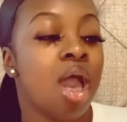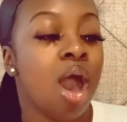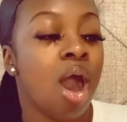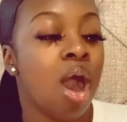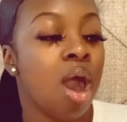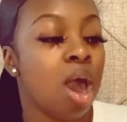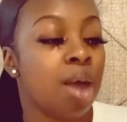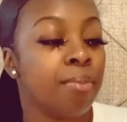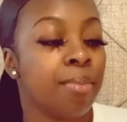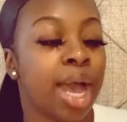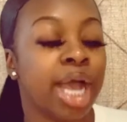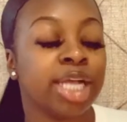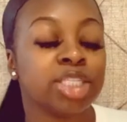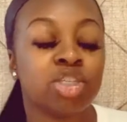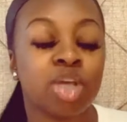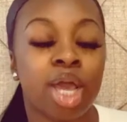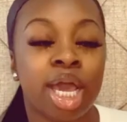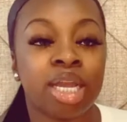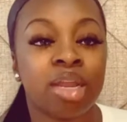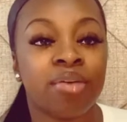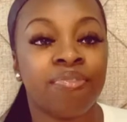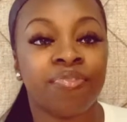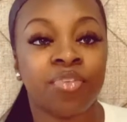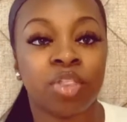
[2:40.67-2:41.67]
I
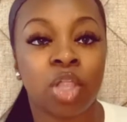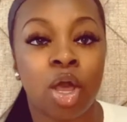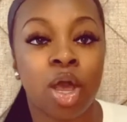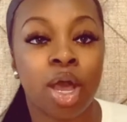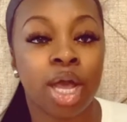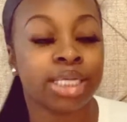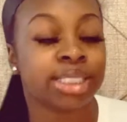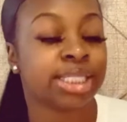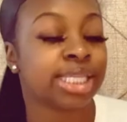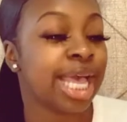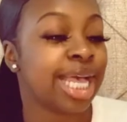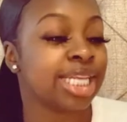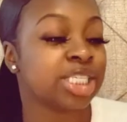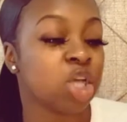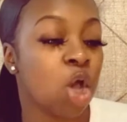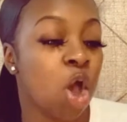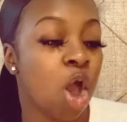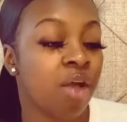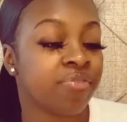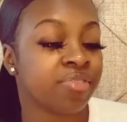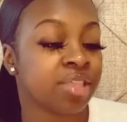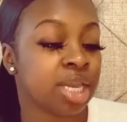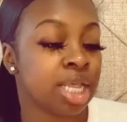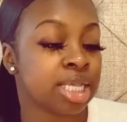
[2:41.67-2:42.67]
try to floss as
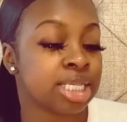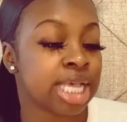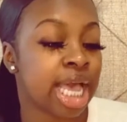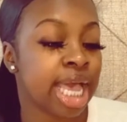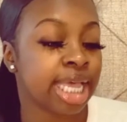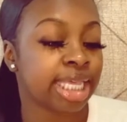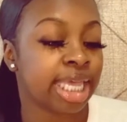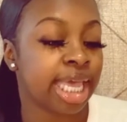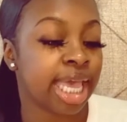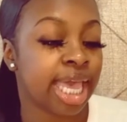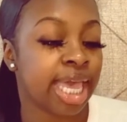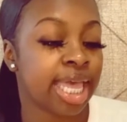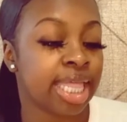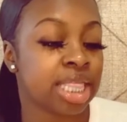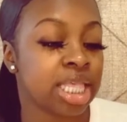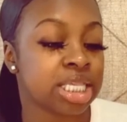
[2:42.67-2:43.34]
often as I can.